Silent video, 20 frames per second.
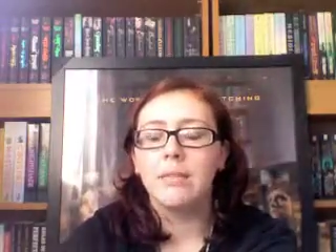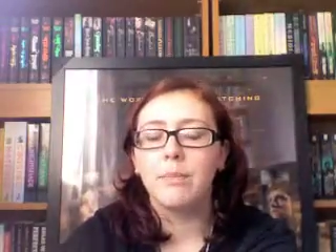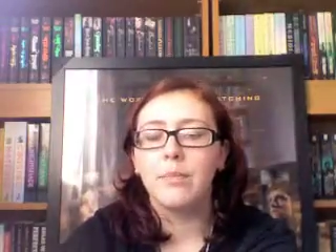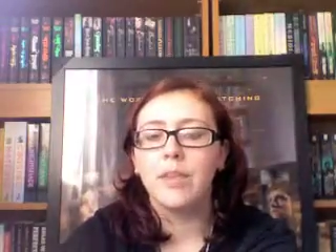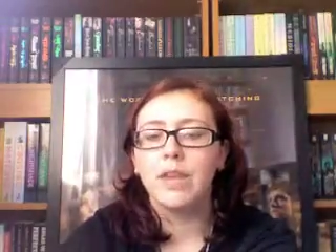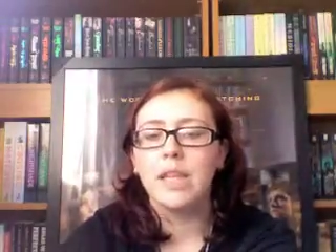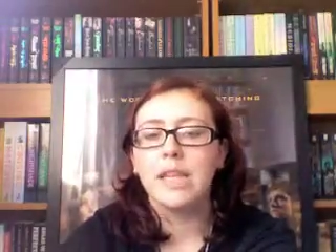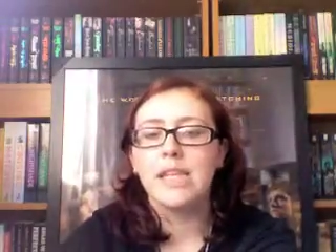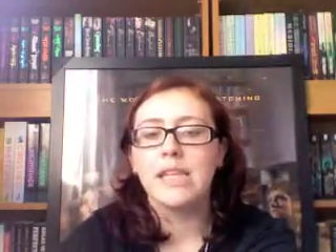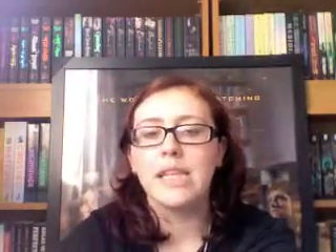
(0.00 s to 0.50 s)

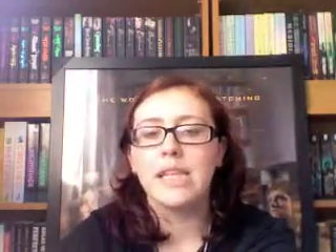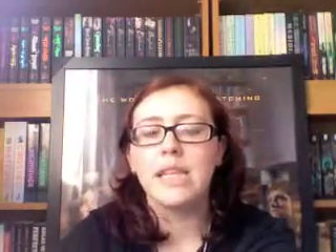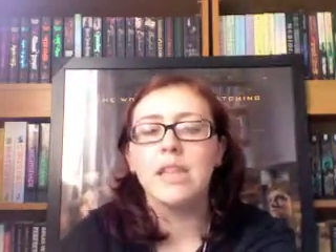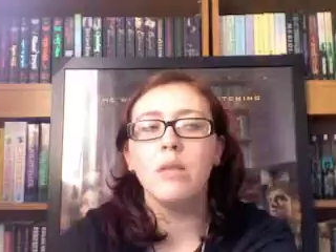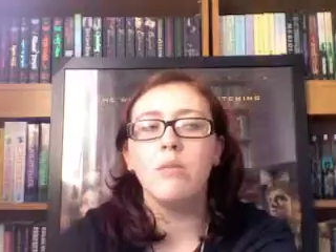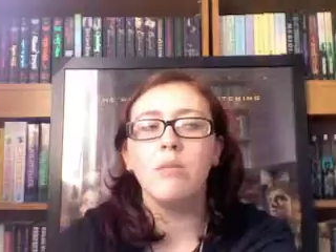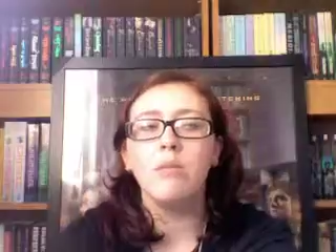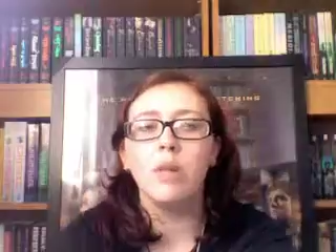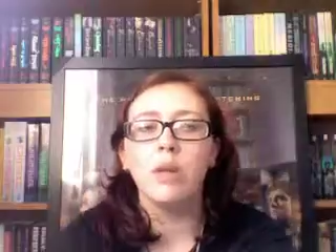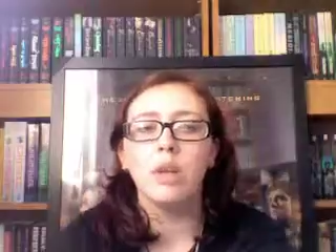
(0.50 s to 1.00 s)
Because in
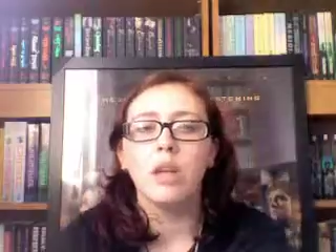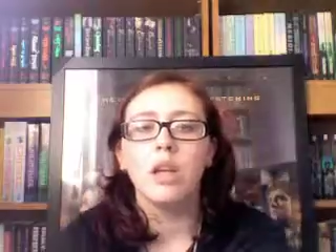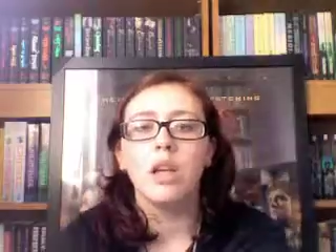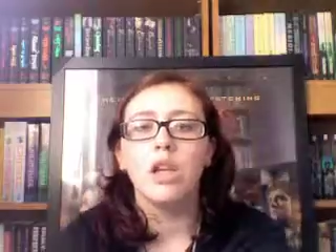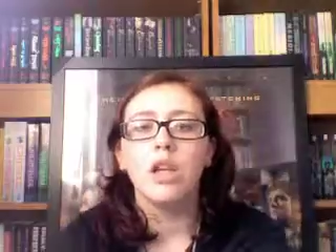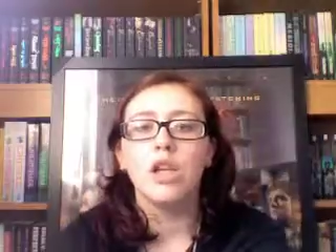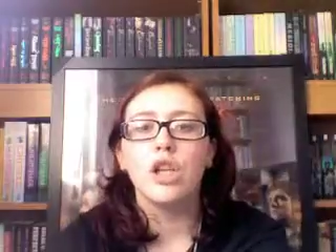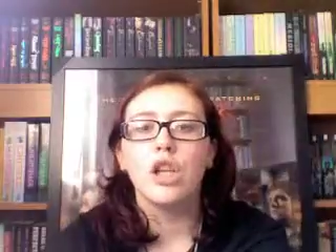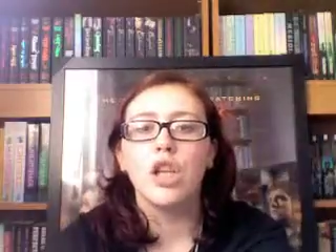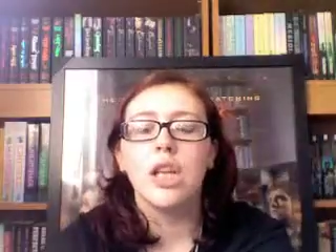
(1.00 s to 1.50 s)
the book,
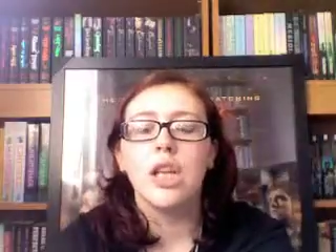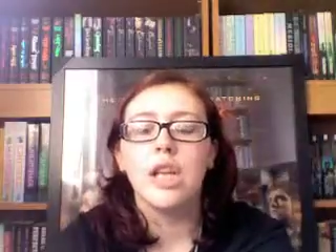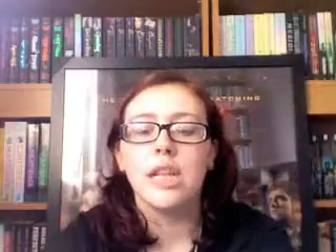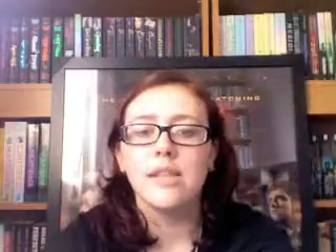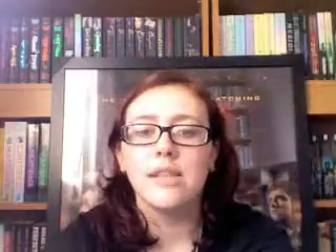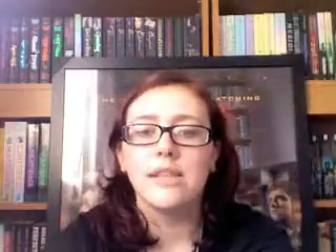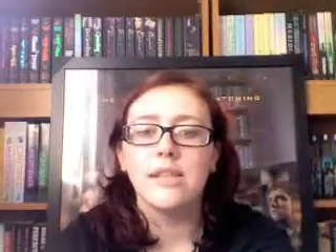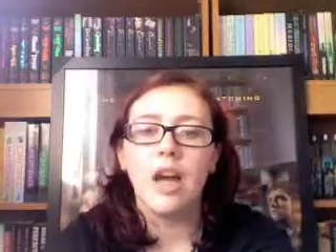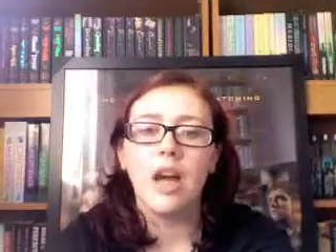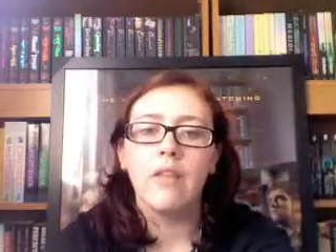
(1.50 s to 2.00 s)
she
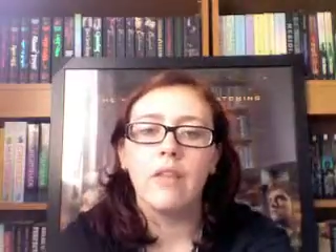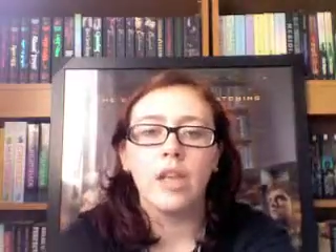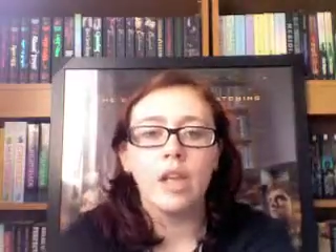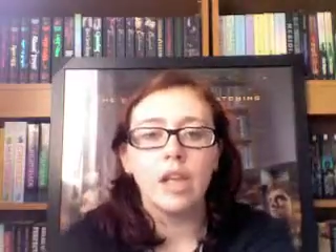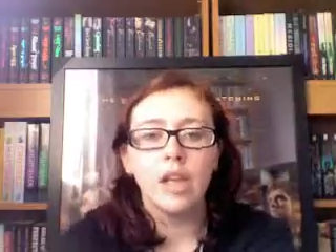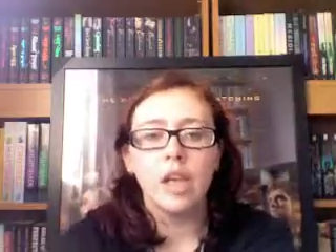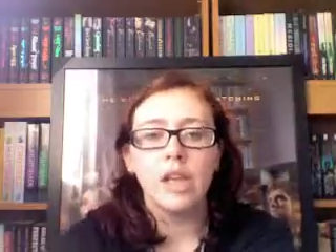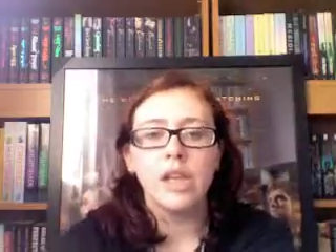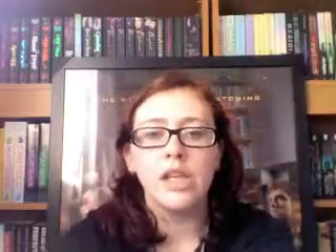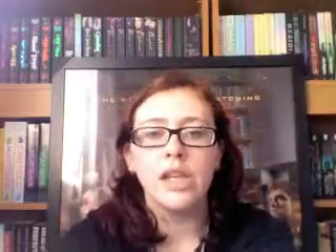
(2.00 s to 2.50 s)
is starving,
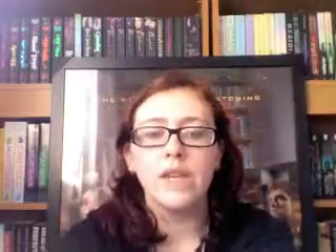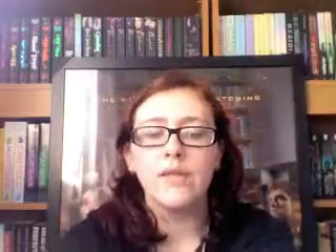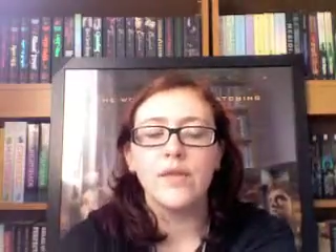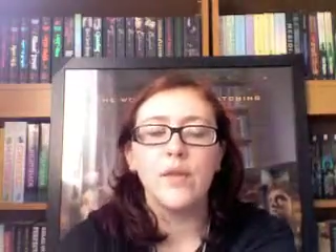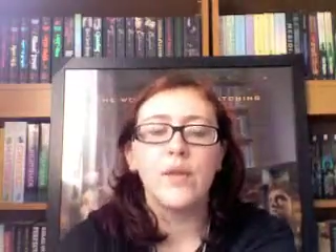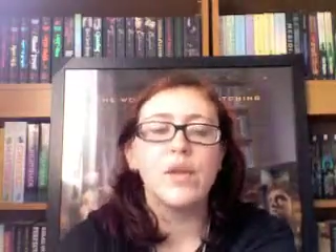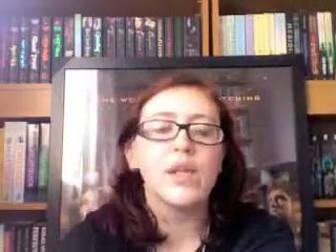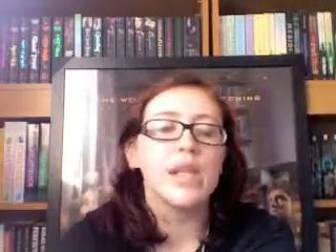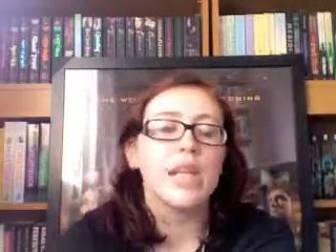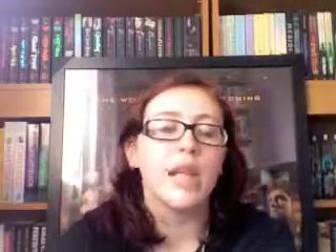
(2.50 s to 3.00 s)
and if
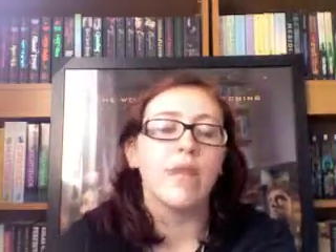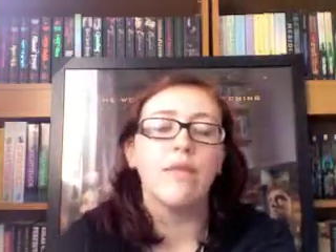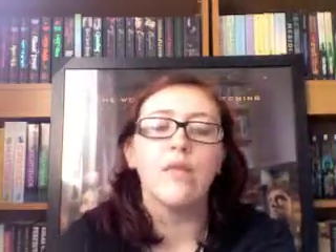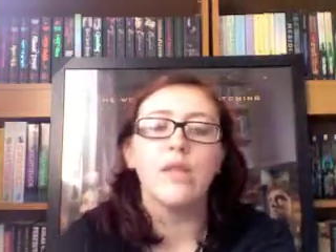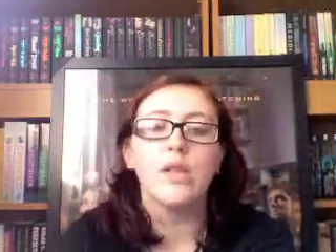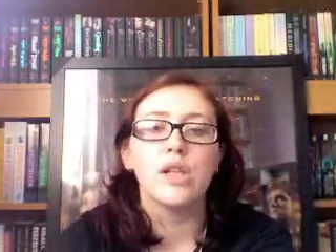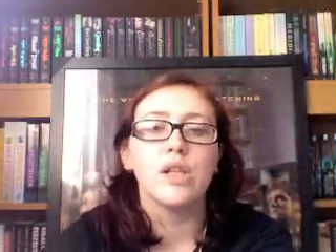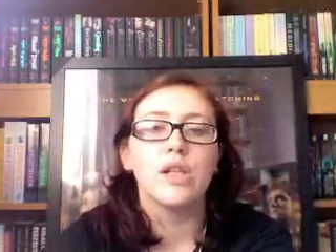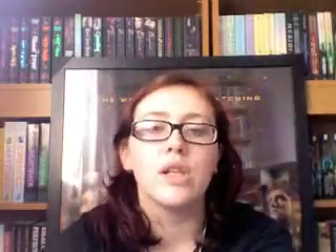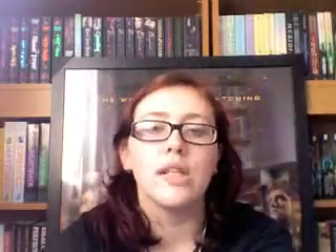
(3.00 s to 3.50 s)
she doesn't get
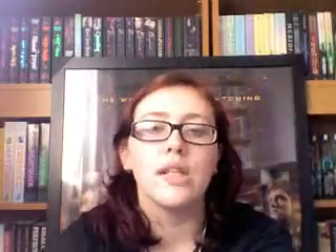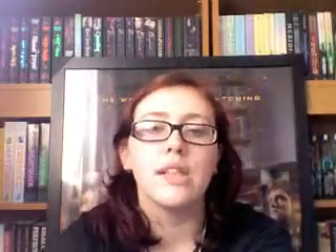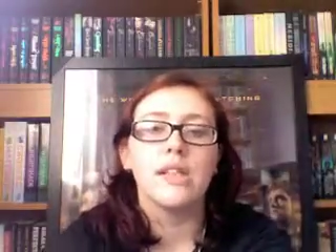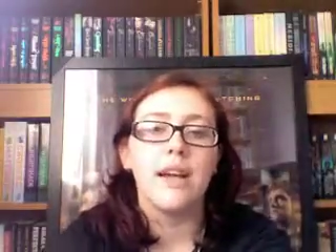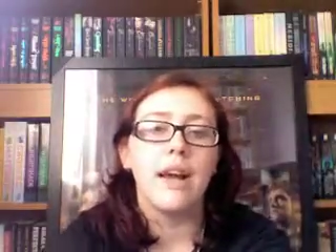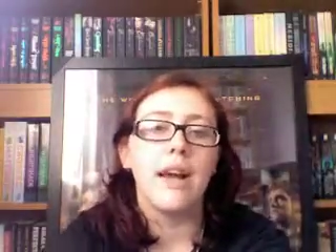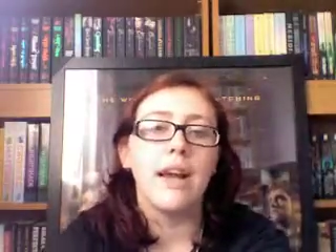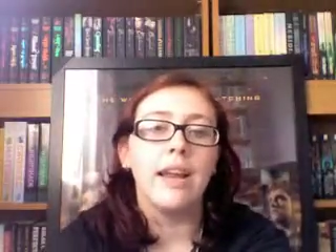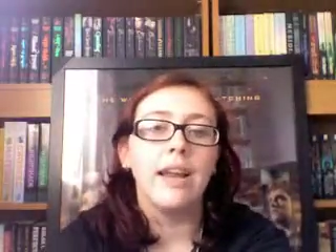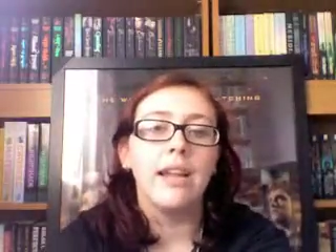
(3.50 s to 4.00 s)
food, she's going to
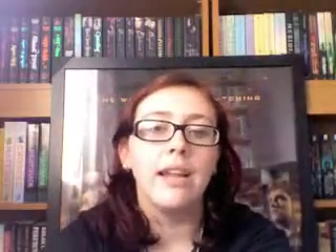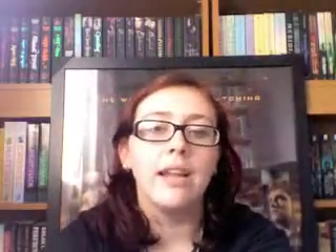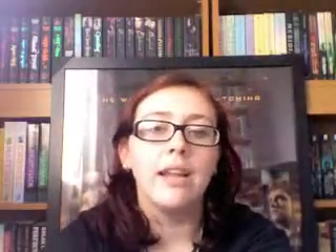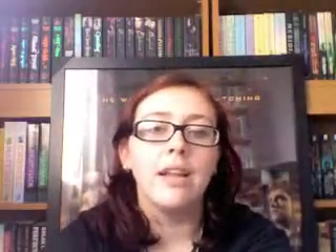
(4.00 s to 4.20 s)
die.